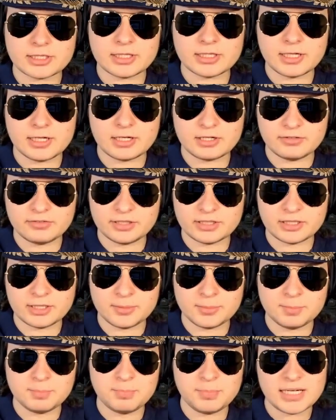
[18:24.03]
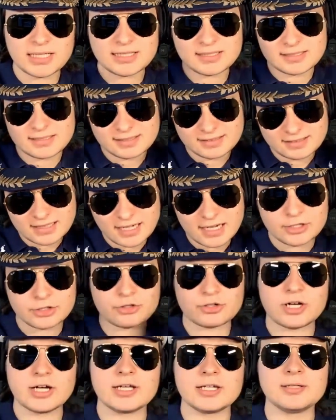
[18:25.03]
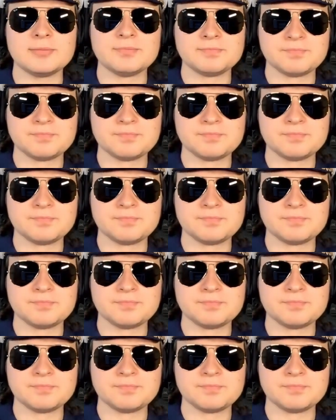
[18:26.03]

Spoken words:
at Hara Vera, but I tried.